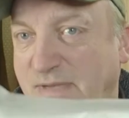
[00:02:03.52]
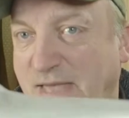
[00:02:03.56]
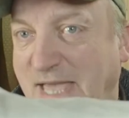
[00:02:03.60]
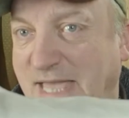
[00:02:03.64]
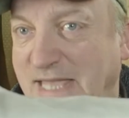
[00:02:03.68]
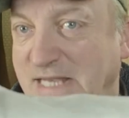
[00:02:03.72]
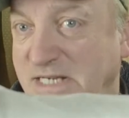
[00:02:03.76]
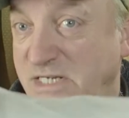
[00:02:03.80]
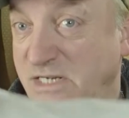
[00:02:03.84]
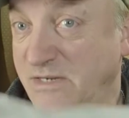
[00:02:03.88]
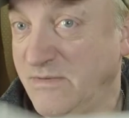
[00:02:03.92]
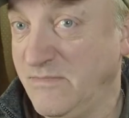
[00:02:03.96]

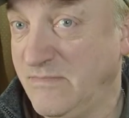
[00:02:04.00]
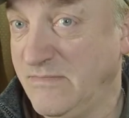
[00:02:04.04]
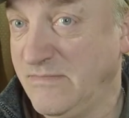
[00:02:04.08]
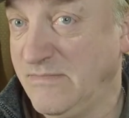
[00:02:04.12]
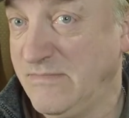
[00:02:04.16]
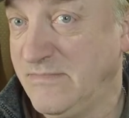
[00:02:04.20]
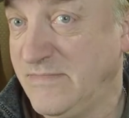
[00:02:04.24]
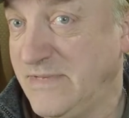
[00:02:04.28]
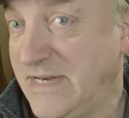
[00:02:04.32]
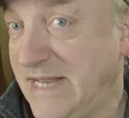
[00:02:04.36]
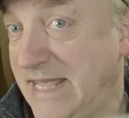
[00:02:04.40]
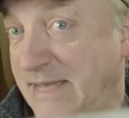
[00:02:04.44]
item
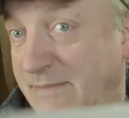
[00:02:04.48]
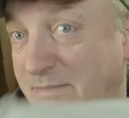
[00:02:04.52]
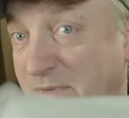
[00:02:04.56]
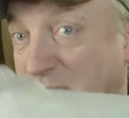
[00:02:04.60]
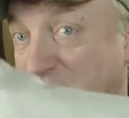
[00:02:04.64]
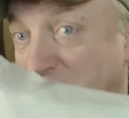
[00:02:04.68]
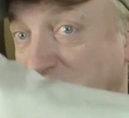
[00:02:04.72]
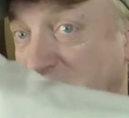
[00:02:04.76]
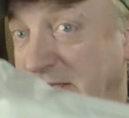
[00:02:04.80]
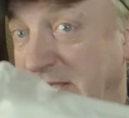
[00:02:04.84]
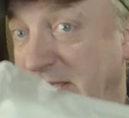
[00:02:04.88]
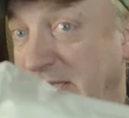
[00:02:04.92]
name
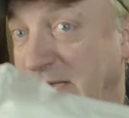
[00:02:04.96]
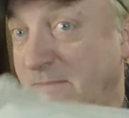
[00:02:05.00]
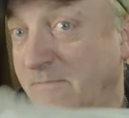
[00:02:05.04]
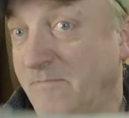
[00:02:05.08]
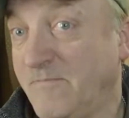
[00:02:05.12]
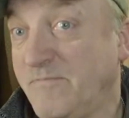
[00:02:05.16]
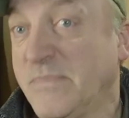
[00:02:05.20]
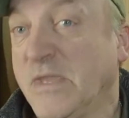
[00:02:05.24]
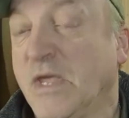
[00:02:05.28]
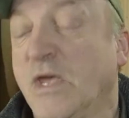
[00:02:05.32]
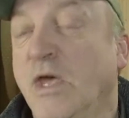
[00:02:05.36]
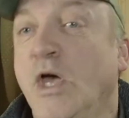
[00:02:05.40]
on here,
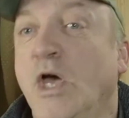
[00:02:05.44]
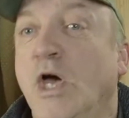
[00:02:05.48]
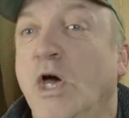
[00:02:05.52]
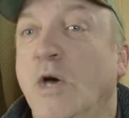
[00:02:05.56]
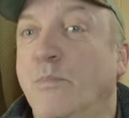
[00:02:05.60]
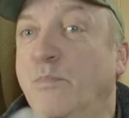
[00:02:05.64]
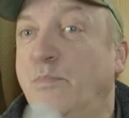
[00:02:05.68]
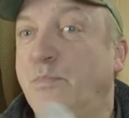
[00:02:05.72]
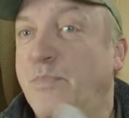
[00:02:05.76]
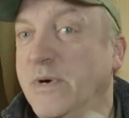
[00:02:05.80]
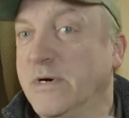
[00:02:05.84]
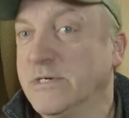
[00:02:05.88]

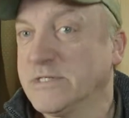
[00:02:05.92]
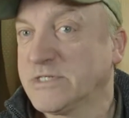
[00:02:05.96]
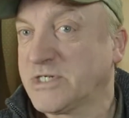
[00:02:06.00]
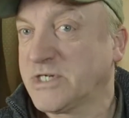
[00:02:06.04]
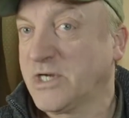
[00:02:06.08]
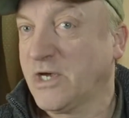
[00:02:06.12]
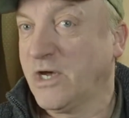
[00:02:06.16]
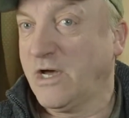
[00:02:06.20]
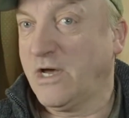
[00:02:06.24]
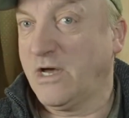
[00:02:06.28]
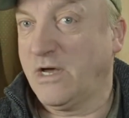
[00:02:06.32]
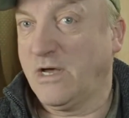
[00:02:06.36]

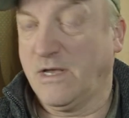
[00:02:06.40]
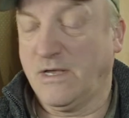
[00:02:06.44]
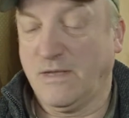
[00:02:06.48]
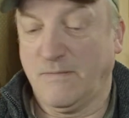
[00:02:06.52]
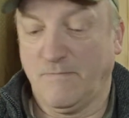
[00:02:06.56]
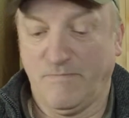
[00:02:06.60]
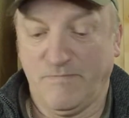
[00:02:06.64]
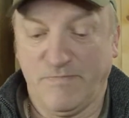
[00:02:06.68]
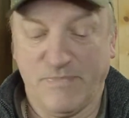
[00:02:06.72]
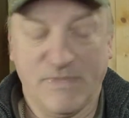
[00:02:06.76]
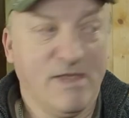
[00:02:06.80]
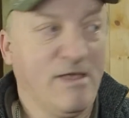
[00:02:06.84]
but
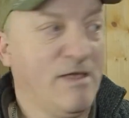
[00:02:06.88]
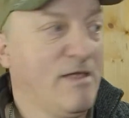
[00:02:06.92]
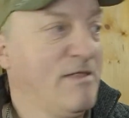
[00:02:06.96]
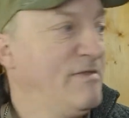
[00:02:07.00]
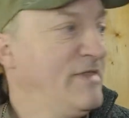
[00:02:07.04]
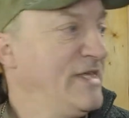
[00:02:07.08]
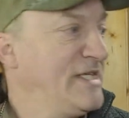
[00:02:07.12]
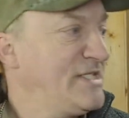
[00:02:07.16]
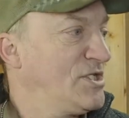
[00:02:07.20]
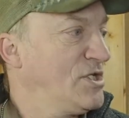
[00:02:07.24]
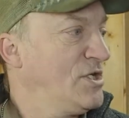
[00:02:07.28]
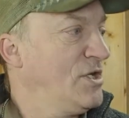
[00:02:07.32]

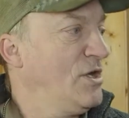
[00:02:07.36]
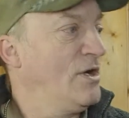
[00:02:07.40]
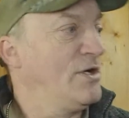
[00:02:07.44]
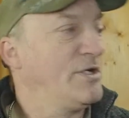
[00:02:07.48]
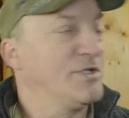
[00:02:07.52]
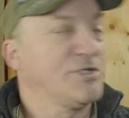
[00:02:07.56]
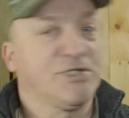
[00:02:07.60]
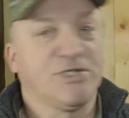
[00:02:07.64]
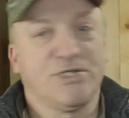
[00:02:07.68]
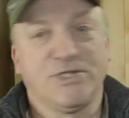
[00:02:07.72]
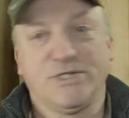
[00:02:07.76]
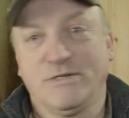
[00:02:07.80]
this
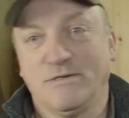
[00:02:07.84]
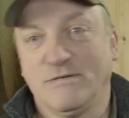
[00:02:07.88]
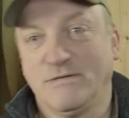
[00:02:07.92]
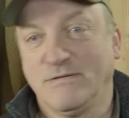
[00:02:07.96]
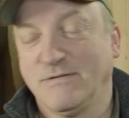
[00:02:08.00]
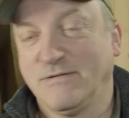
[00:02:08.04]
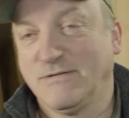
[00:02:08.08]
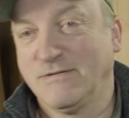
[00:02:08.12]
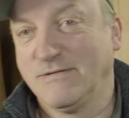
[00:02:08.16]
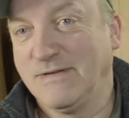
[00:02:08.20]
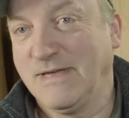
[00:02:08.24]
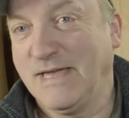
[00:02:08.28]
cost,
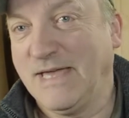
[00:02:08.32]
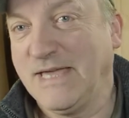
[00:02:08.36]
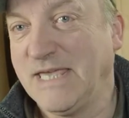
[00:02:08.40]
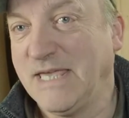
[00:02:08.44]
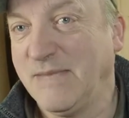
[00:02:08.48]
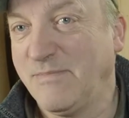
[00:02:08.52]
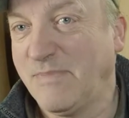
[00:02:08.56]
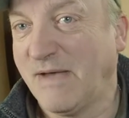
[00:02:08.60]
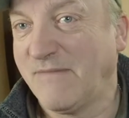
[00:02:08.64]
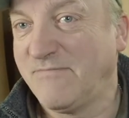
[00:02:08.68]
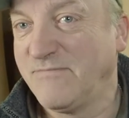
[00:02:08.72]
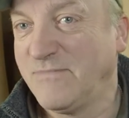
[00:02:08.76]
I
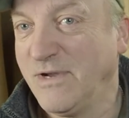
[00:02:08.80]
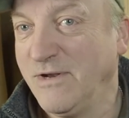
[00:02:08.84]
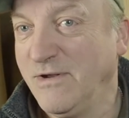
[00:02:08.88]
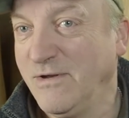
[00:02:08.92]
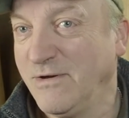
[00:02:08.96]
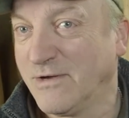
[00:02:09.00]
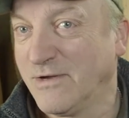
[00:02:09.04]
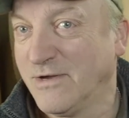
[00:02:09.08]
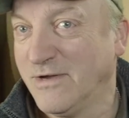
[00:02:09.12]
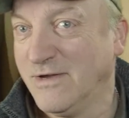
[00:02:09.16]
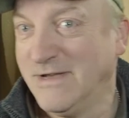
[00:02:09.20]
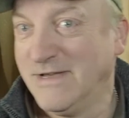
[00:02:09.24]
keep having a
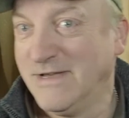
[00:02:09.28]
look,